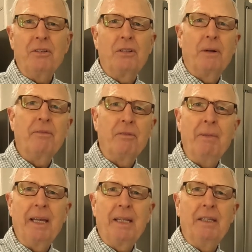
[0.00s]
in terms of
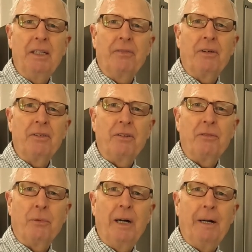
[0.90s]
making a difference
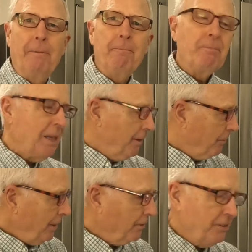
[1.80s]
as well.
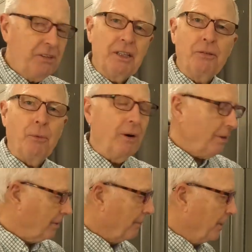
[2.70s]
Well, let's get to
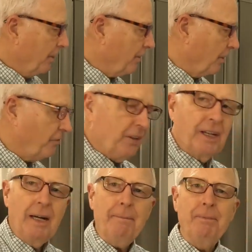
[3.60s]
work. Let me hook this
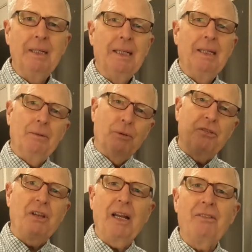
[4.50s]
thing up. We'll
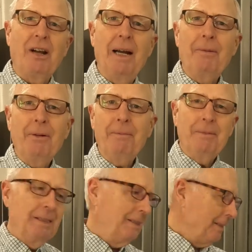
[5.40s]
set a timer
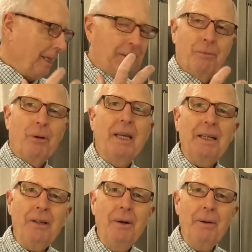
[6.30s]
and we'll
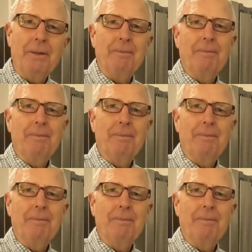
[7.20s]
get going.